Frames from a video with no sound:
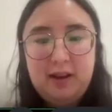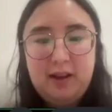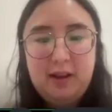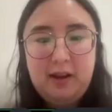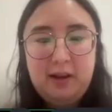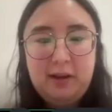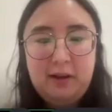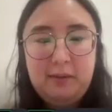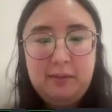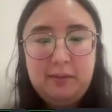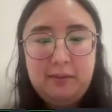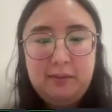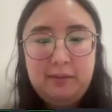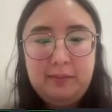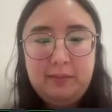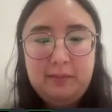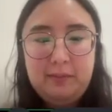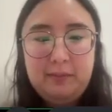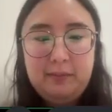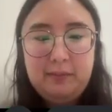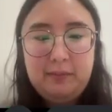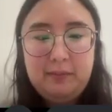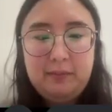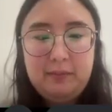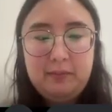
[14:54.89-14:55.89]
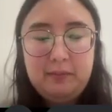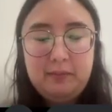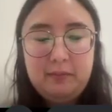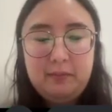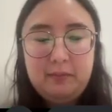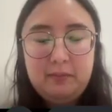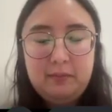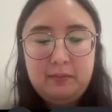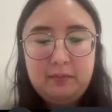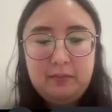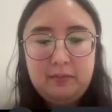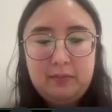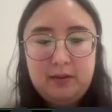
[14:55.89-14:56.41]
One
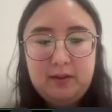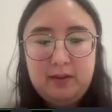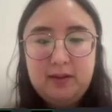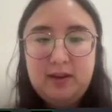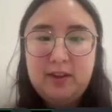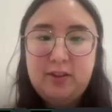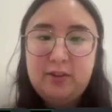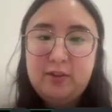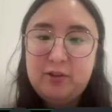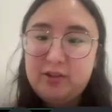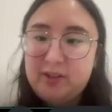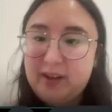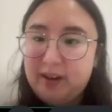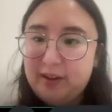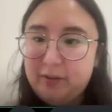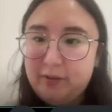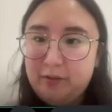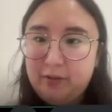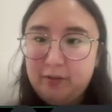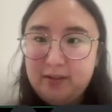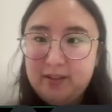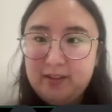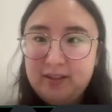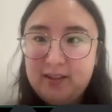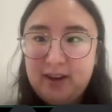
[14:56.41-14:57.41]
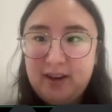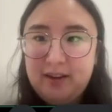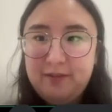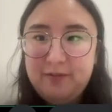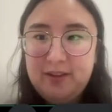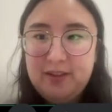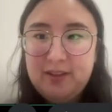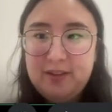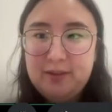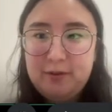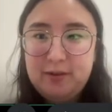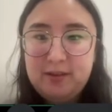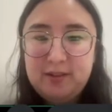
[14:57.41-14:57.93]
another general
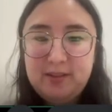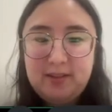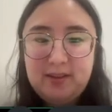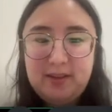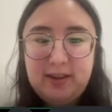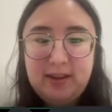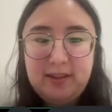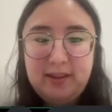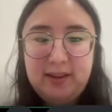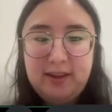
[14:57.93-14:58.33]
design resource.